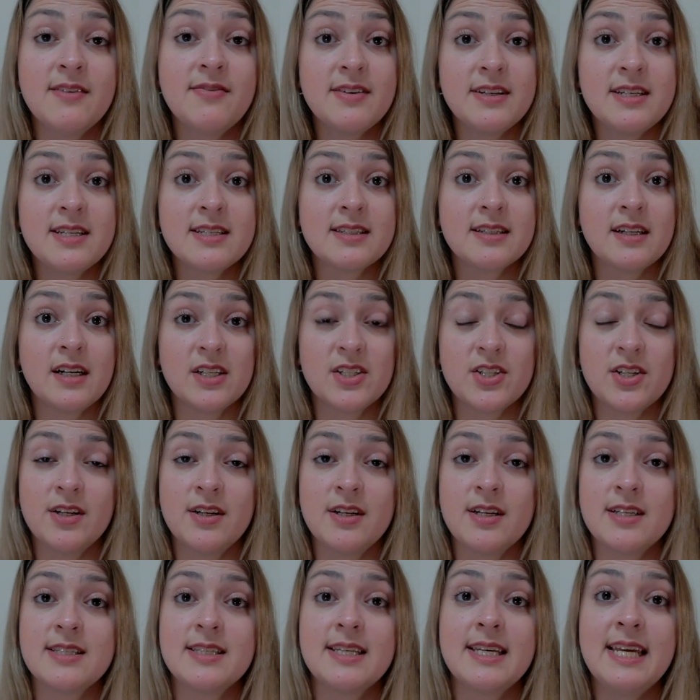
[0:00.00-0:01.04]
if a
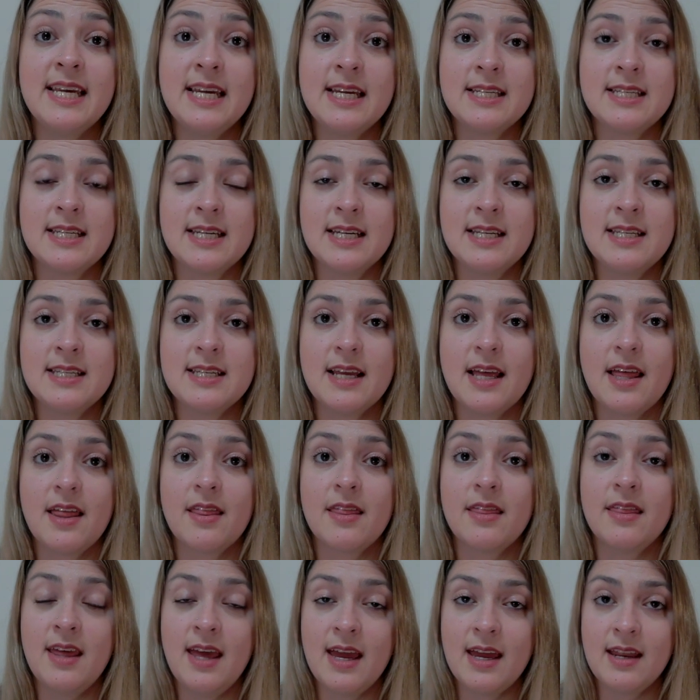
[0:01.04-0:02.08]
discussion is heated,
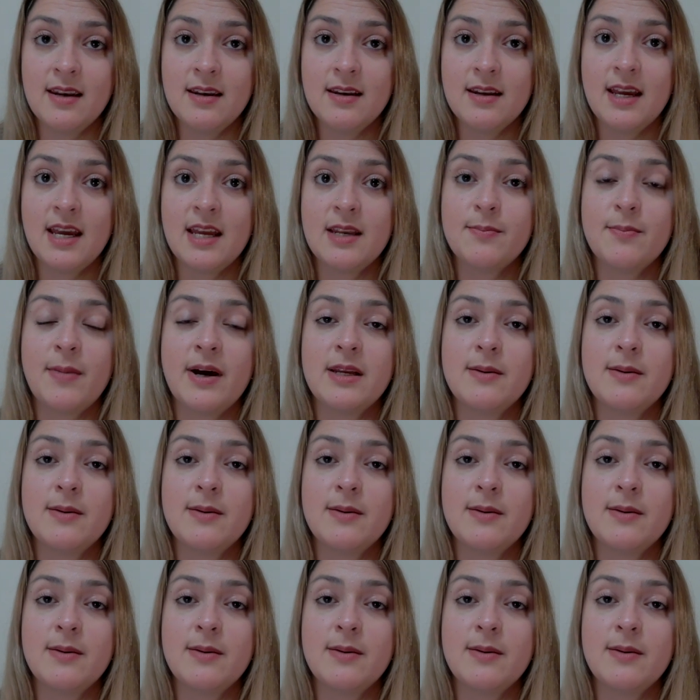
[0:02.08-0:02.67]
then it